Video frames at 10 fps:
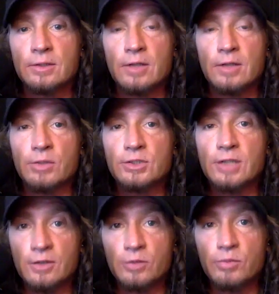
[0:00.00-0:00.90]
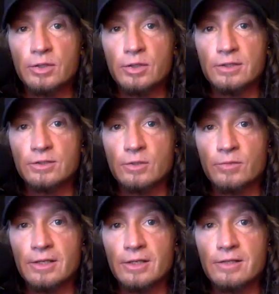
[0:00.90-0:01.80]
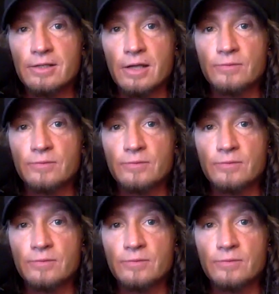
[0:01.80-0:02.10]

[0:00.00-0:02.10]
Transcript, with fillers: How much time do you put into something like that?